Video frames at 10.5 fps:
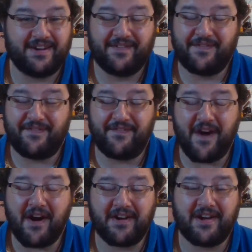
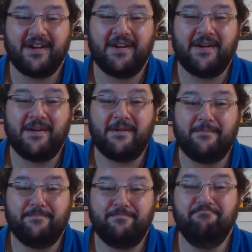Fuck
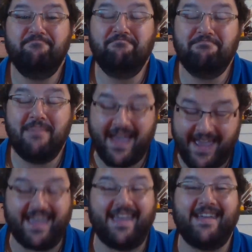
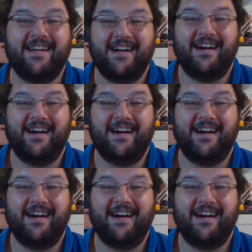me.